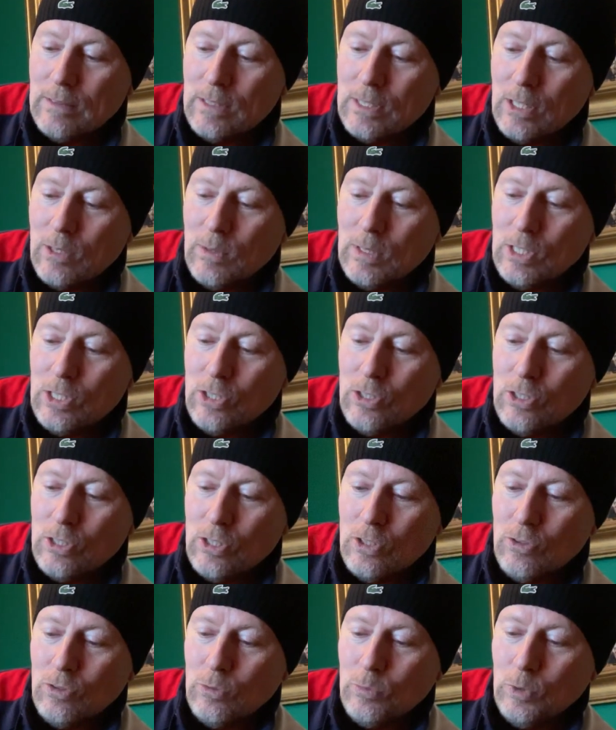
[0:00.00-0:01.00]
so it's just
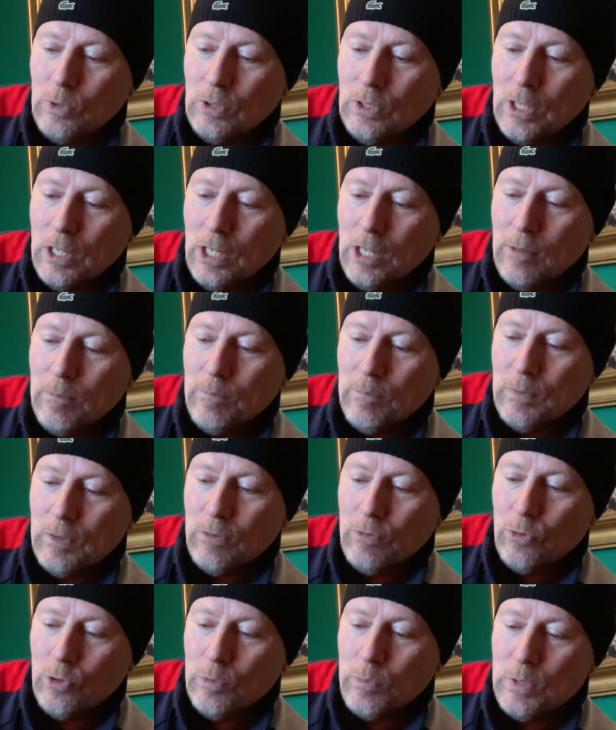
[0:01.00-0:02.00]
a normal
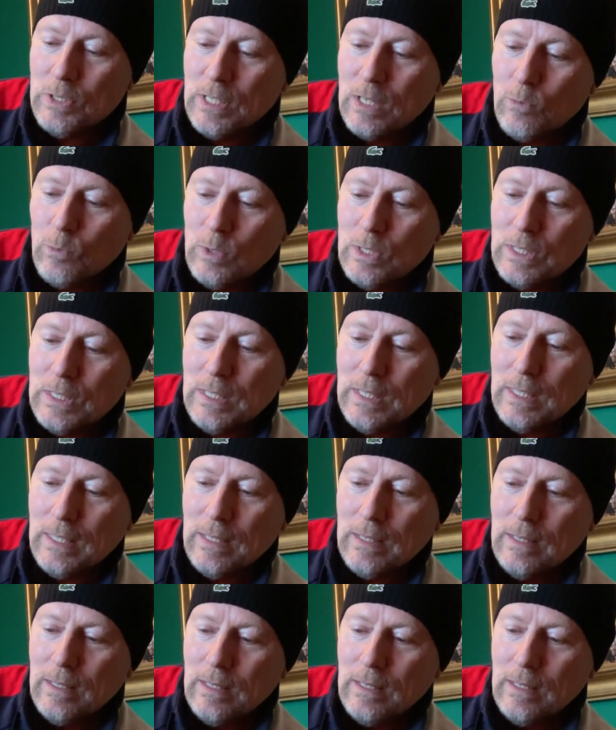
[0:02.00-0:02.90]
40% whiskey.